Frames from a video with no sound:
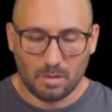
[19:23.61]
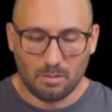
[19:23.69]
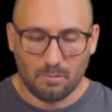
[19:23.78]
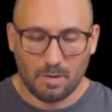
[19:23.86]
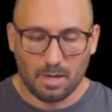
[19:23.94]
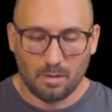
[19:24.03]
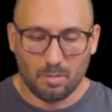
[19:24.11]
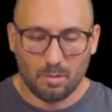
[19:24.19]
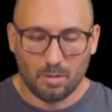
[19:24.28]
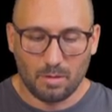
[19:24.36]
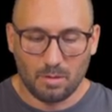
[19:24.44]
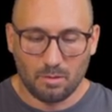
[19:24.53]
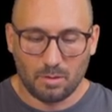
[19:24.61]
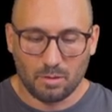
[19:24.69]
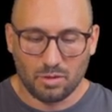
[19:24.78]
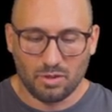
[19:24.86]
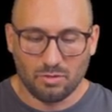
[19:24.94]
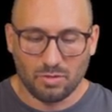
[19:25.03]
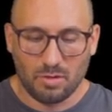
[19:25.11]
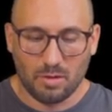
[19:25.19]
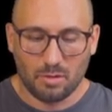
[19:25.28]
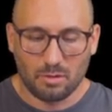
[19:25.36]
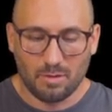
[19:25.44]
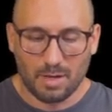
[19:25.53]
available, and you can choose the
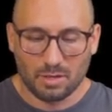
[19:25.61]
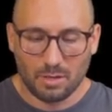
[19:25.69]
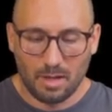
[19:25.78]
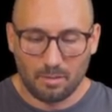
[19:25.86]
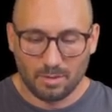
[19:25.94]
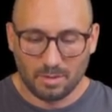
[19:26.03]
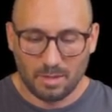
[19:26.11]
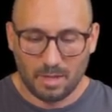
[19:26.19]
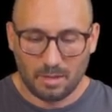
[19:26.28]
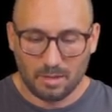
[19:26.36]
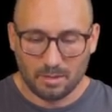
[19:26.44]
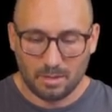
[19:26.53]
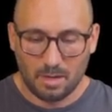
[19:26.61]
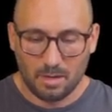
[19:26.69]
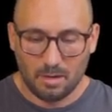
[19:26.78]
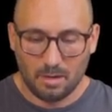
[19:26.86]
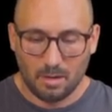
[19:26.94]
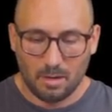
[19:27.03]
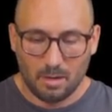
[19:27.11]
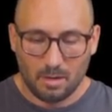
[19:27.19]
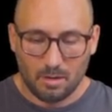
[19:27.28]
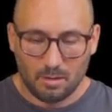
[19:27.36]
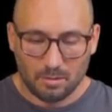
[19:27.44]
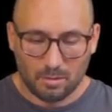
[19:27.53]
contraction helper settings here.
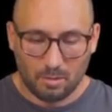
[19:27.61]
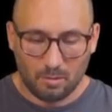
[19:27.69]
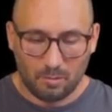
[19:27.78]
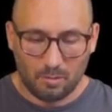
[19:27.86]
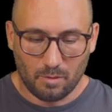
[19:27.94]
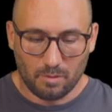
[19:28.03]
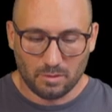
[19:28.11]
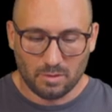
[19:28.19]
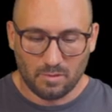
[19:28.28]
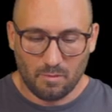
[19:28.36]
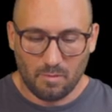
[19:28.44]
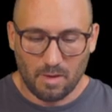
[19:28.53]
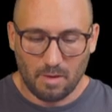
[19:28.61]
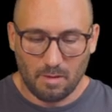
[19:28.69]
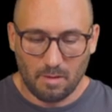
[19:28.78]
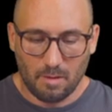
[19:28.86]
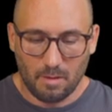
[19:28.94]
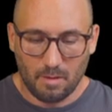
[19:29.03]
Let's go for sphere,